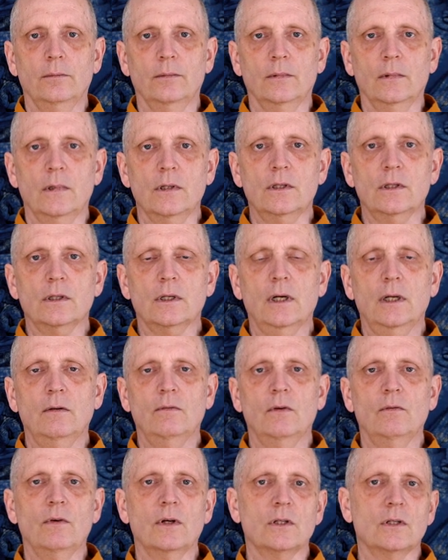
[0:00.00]
This kind
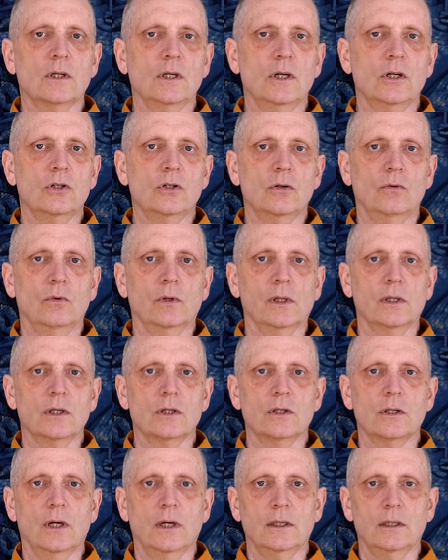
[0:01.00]
of investigation really
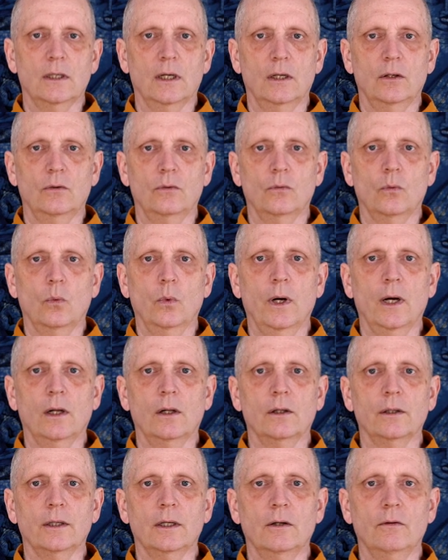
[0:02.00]
is not done
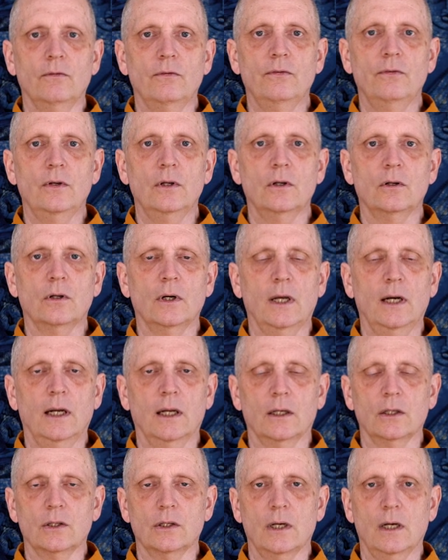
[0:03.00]
well in fear and
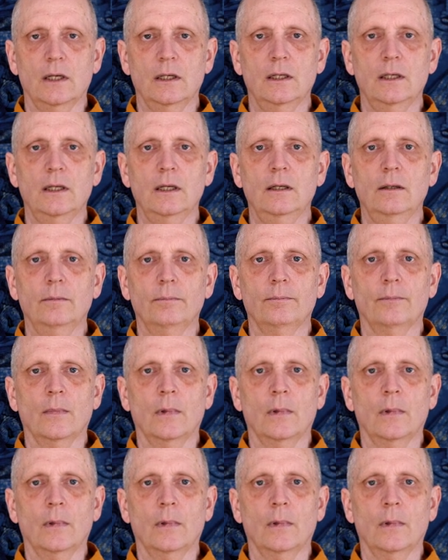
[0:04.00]
anxiety.